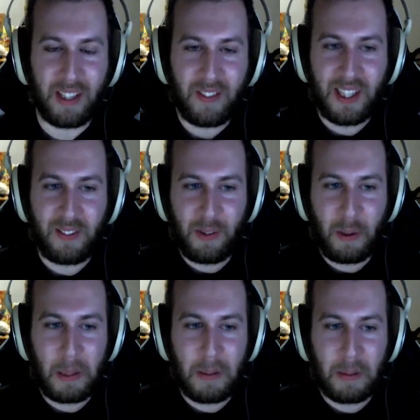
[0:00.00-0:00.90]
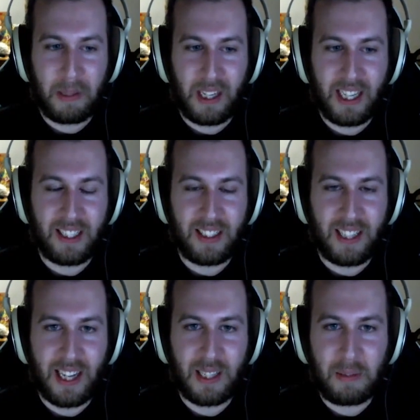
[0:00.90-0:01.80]
if like 4 people behind us
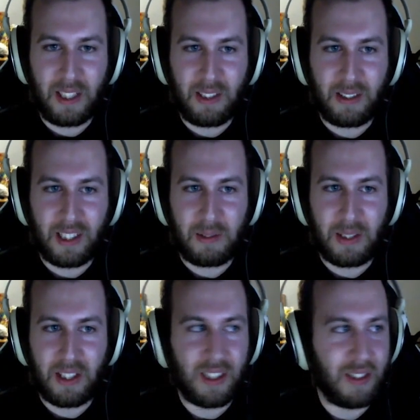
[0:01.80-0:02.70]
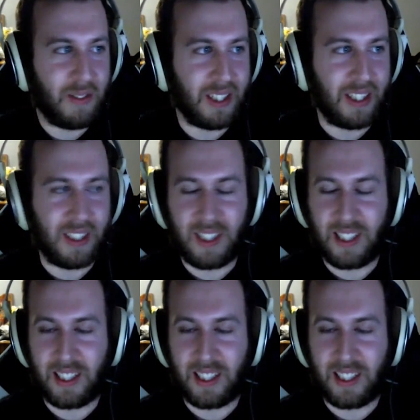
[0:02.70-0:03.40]
had them too, and then we just friggin' like